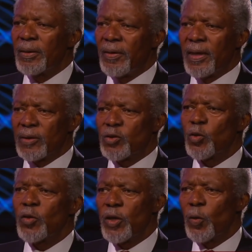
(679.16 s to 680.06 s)
There are
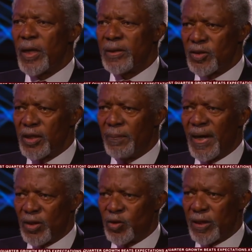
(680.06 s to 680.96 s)
two UNs in
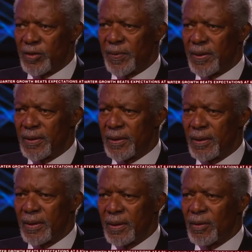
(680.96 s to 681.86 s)
my judgment,
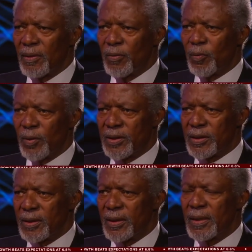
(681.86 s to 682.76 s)

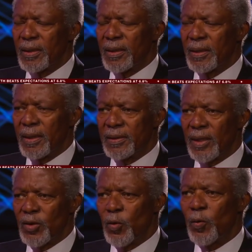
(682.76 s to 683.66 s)
which there is
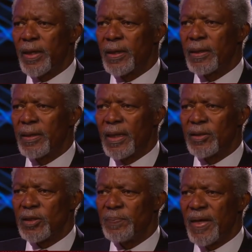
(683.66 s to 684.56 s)
a UN
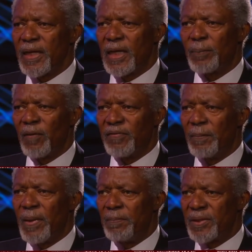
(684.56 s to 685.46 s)
that is made up of the
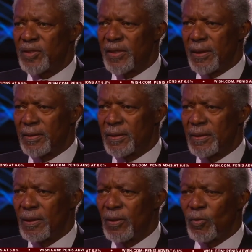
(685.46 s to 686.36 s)
member states
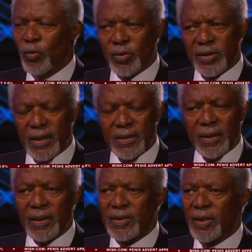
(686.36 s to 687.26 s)
who sit
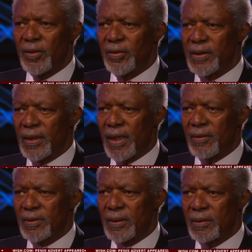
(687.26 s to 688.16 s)
in the Security
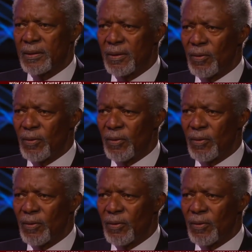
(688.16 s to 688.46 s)
Council,